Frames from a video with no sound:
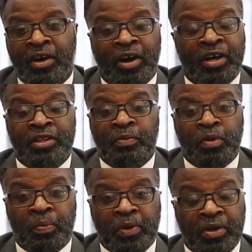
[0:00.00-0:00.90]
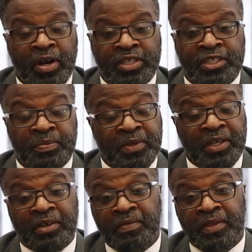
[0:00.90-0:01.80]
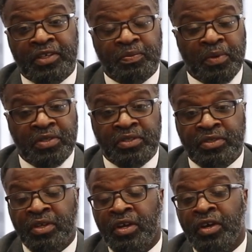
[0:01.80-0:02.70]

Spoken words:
all the appropriate cautions, particularly for those persons